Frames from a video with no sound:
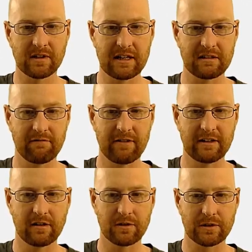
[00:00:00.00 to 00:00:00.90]
So that's
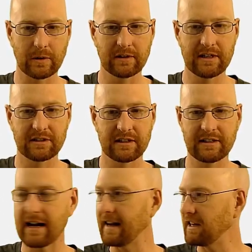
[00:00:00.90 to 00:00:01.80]

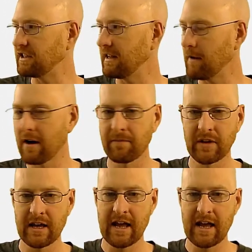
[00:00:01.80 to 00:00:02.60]
event_list.html.